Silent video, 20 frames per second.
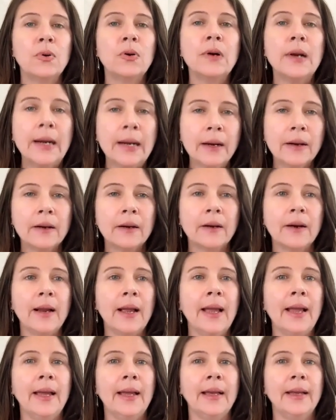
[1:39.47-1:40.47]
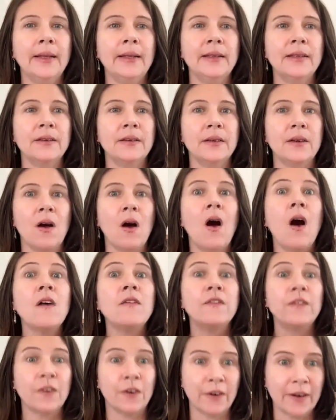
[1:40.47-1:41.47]
prayer and
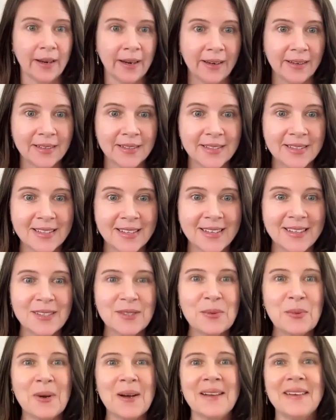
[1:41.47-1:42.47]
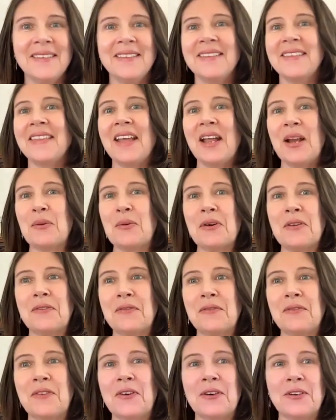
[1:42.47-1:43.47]
offerings, is what they
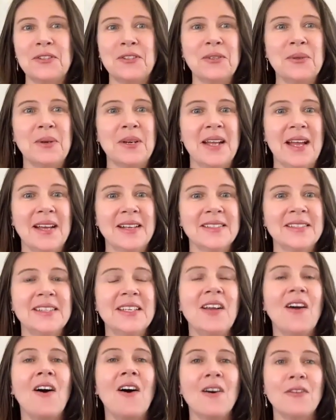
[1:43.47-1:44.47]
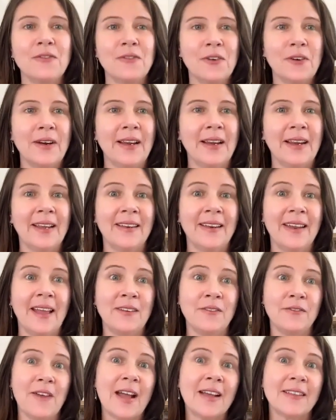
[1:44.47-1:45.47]
refer to it as, the offering. And
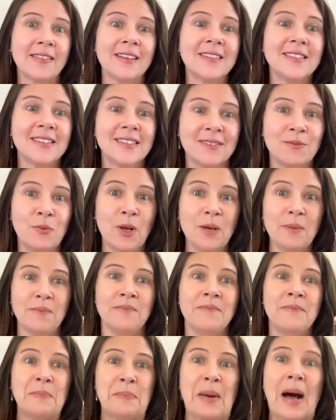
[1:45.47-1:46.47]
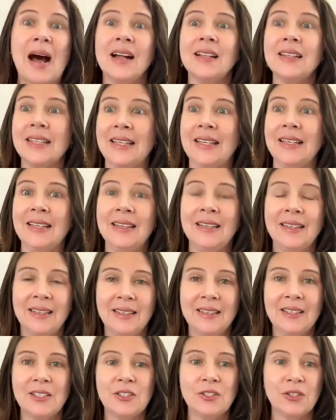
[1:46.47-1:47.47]
in fact, that's what Bali,
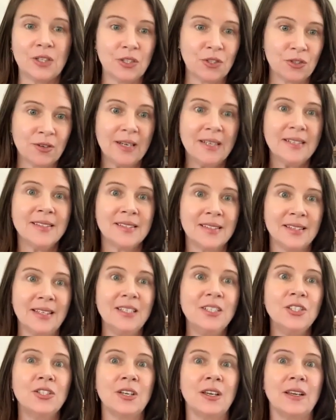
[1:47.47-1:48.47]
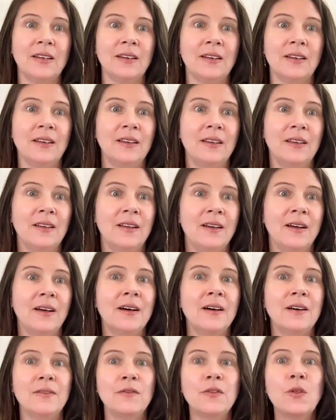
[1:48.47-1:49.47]
the translation
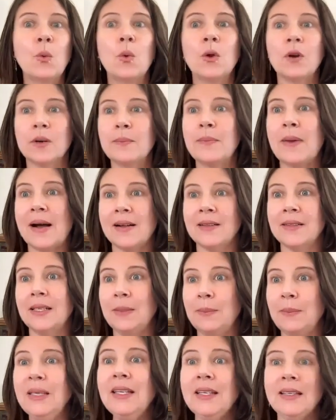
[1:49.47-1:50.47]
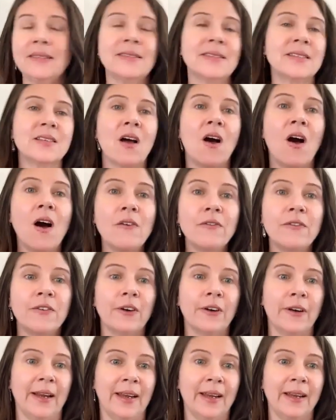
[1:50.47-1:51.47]
of the word Bali, means,
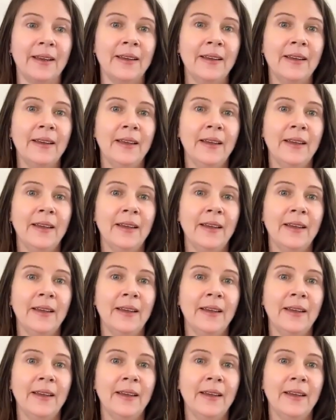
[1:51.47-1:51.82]
offering.